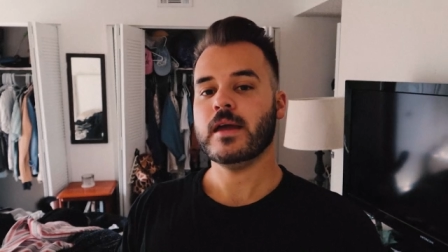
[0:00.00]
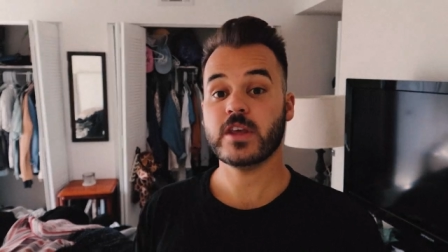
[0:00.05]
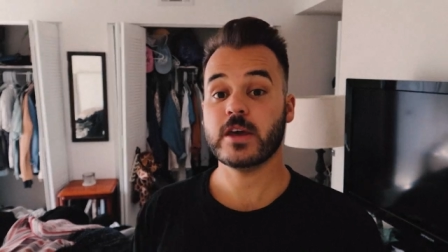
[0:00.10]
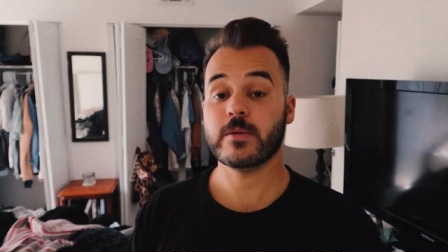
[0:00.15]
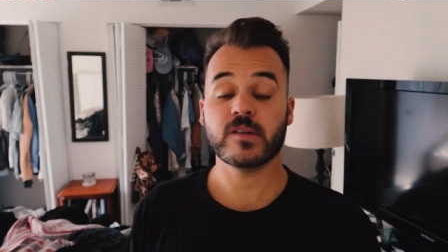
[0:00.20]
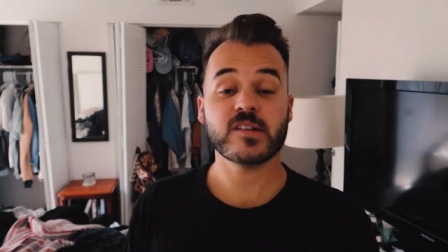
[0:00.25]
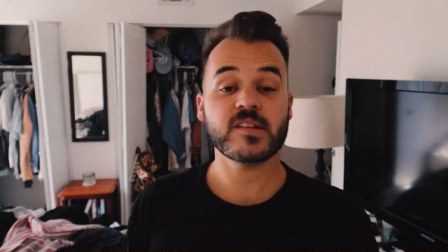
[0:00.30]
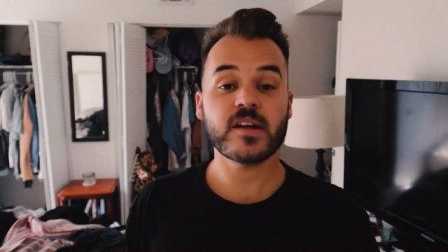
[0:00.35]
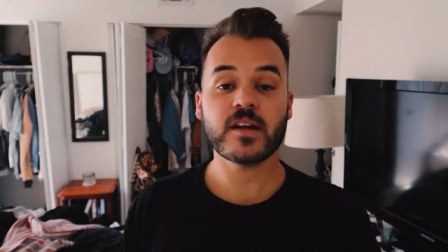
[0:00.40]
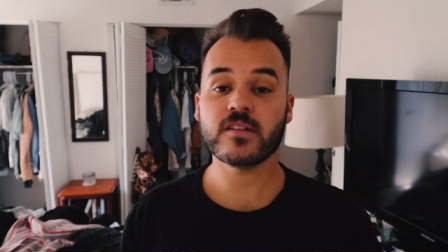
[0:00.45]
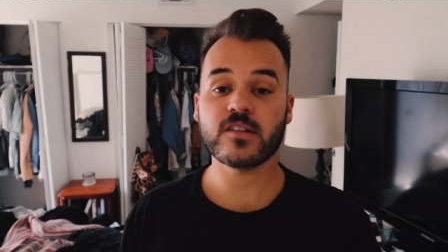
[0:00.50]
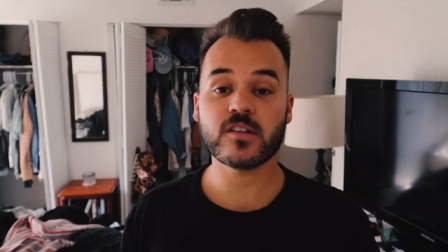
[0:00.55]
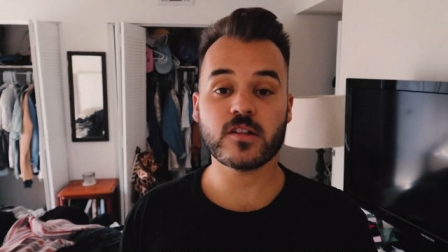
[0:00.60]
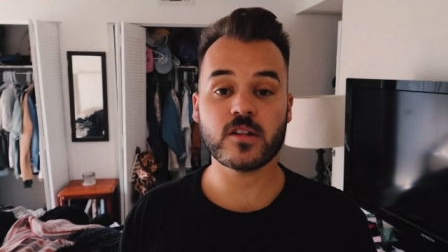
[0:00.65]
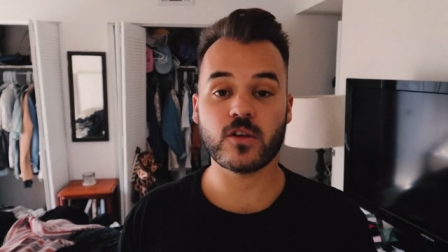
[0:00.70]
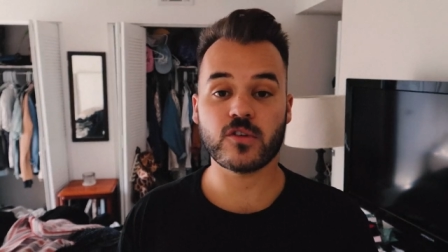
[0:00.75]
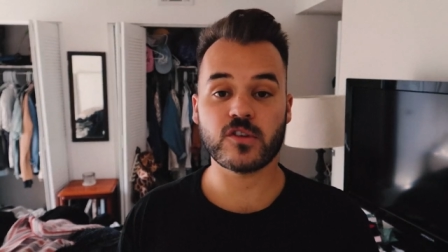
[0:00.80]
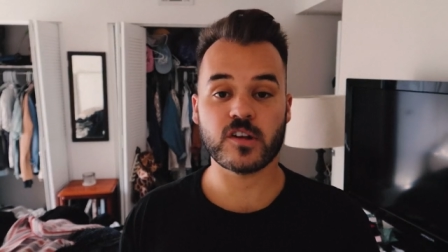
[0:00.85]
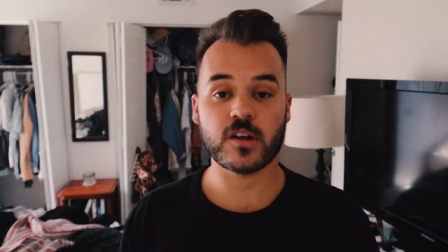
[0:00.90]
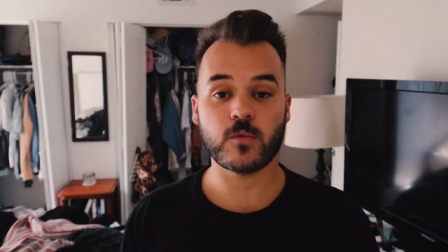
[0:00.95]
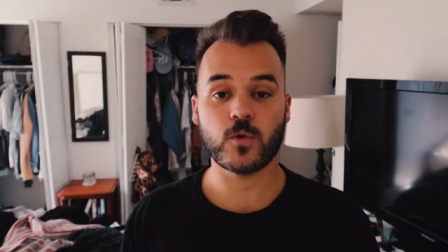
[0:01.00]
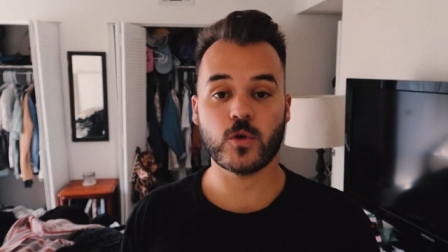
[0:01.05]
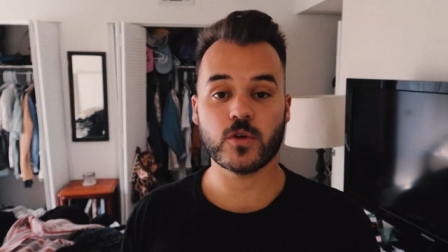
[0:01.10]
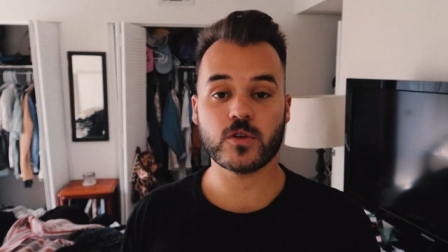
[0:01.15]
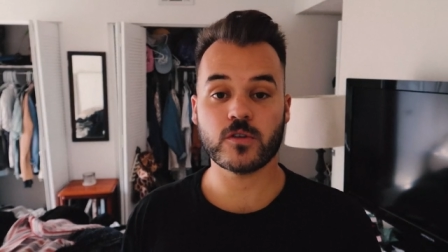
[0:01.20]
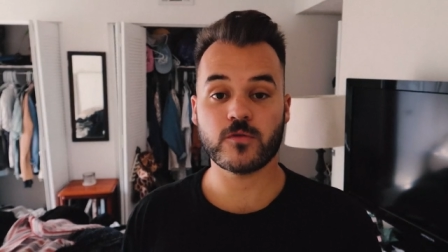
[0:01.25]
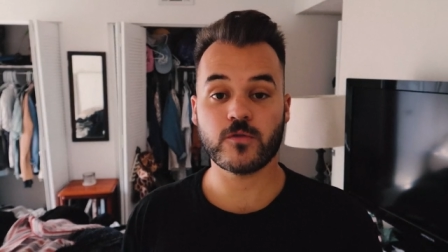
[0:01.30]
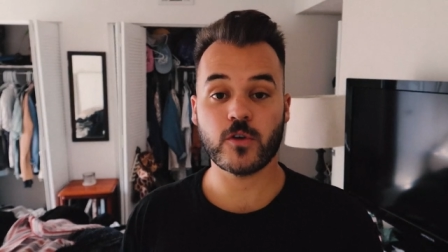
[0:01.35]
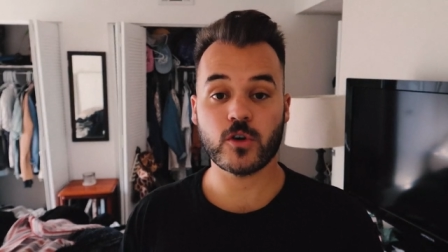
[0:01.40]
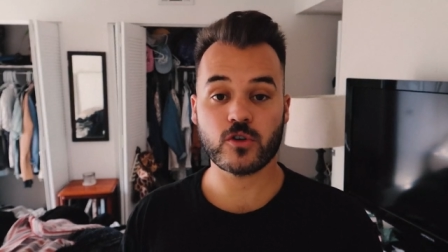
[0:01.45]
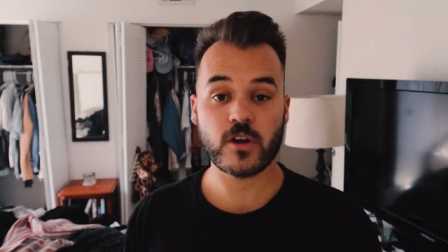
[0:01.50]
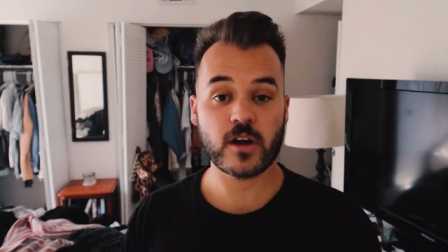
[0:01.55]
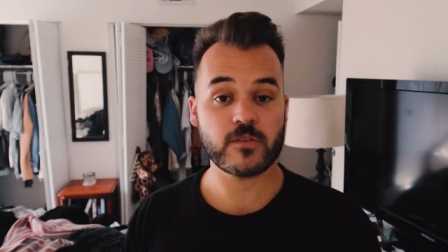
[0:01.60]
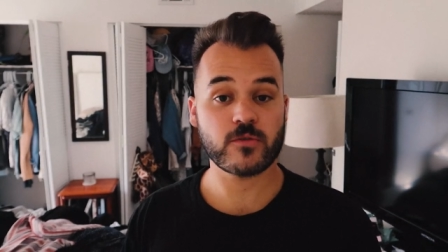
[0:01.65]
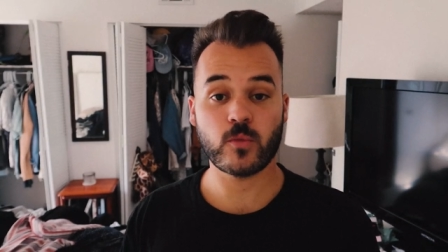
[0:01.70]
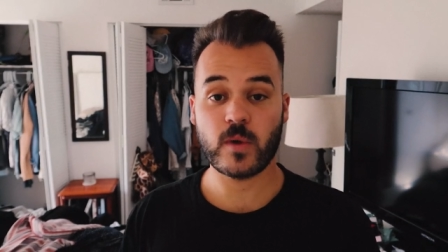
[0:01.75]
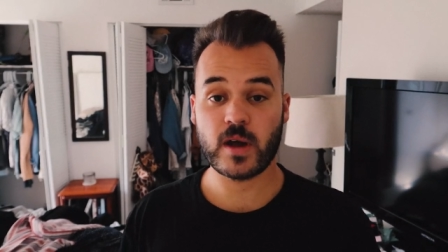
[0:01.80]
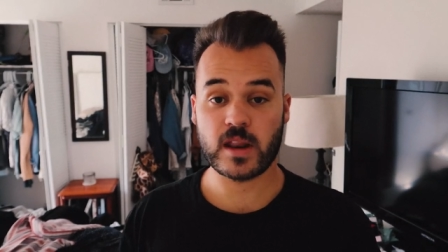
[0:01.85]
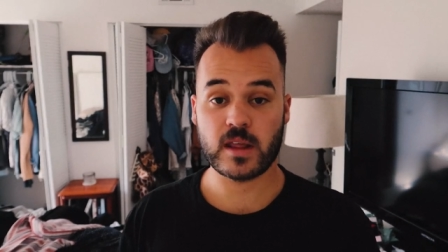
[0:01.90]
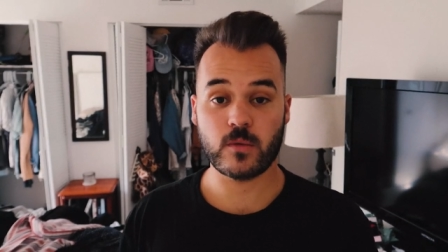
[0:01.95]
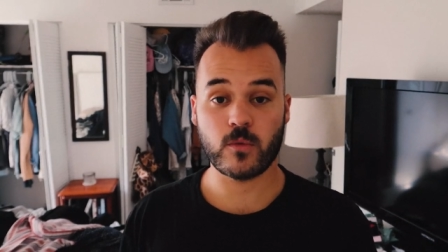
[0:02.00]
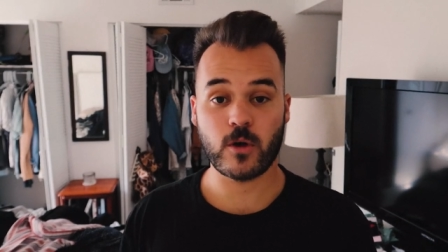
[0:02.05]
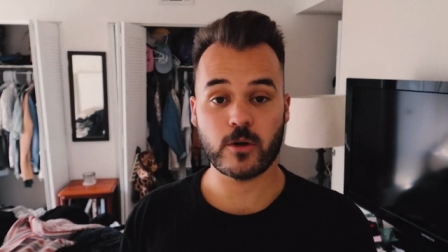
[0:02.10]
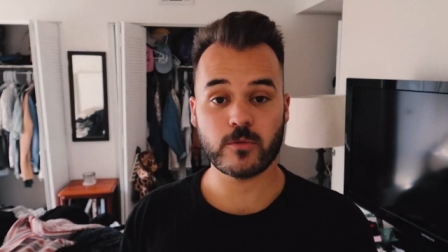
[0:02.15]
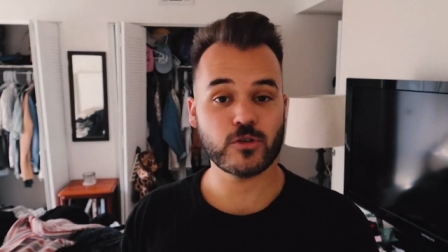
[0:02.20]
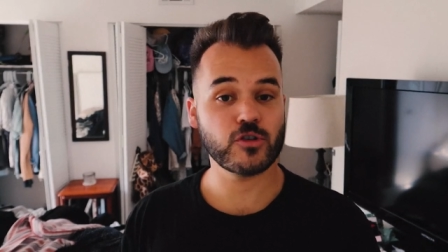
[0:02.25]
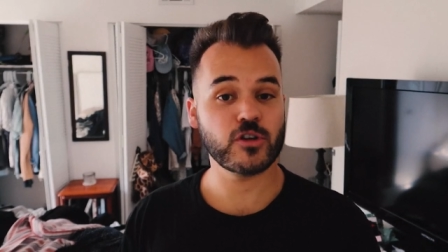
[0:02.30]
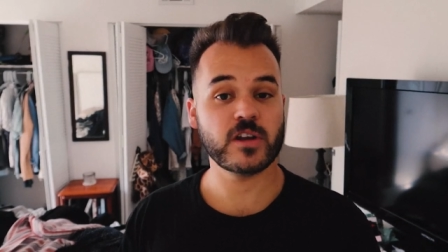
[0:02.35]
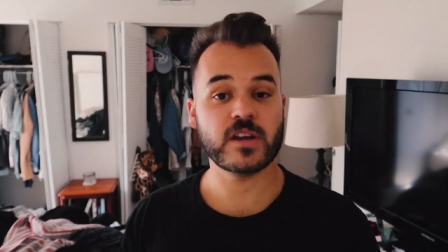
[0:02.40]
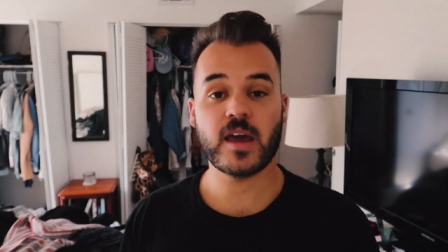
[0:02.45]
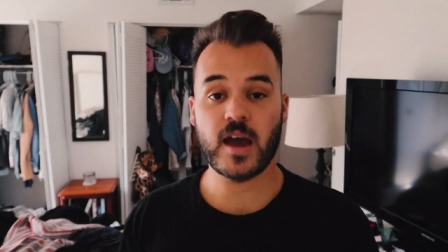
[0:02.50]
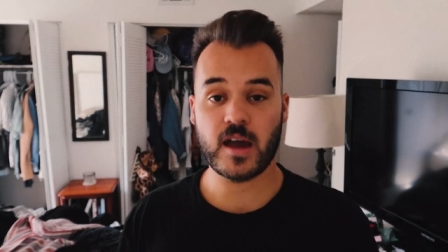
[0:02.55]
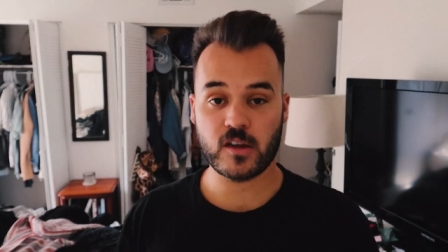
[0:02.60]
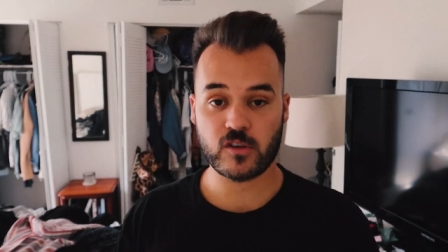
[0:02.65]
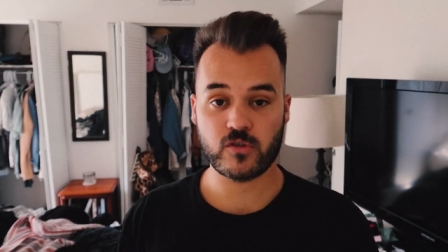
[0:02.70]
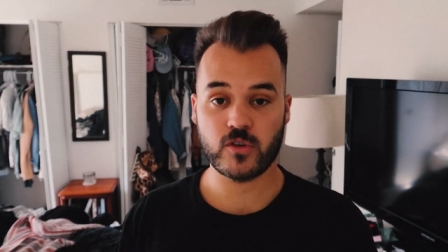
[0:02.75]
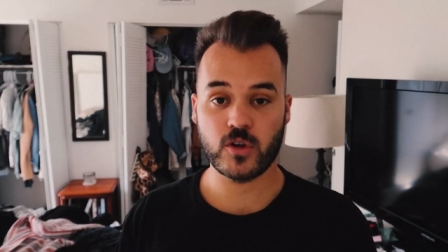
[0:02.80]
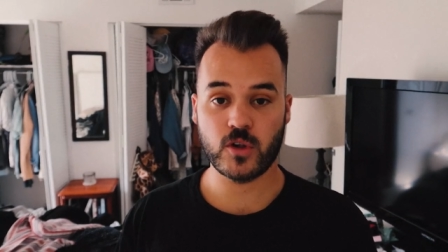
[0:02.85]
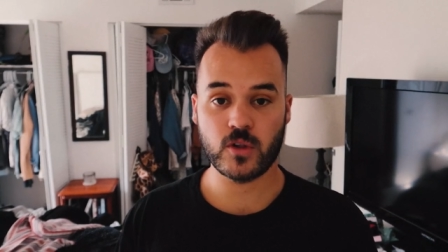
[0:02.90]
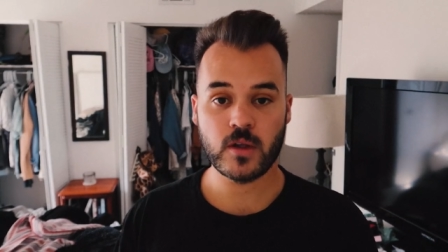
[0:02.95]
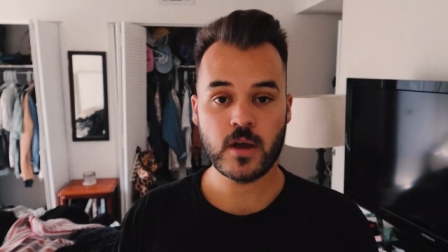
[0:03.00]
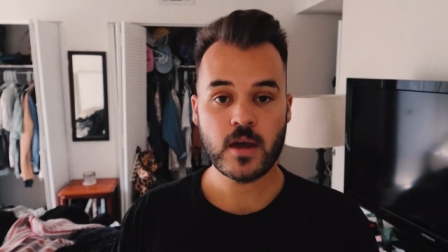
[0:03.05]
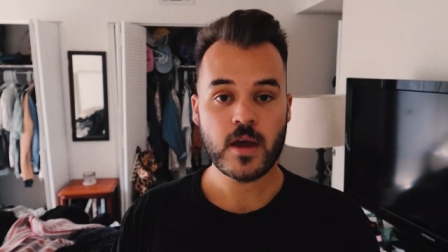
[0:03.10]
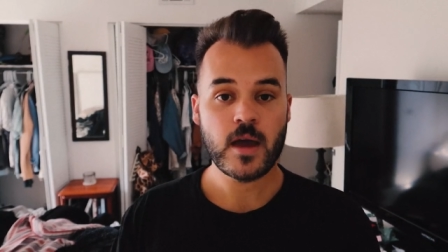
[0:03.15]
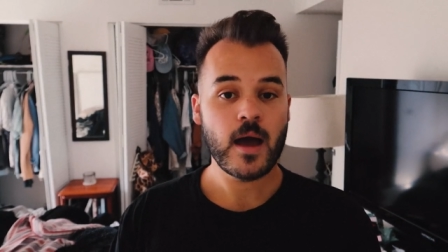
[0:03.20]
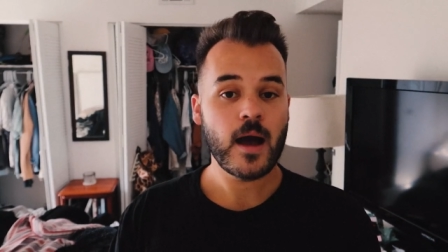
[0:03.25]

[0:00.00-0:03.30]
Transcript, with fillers: And besides the clothes I wore to photograph a wedding while we were in Nashville,